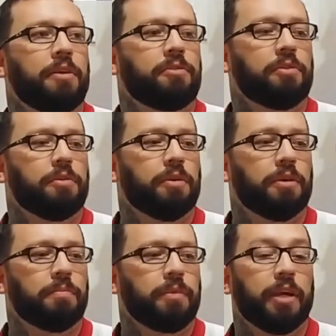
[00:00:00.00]

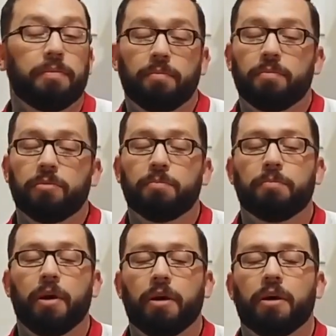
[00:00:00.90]
So, yep,
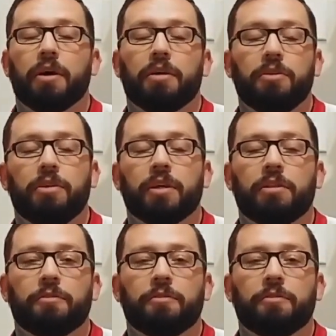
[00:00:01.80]
you can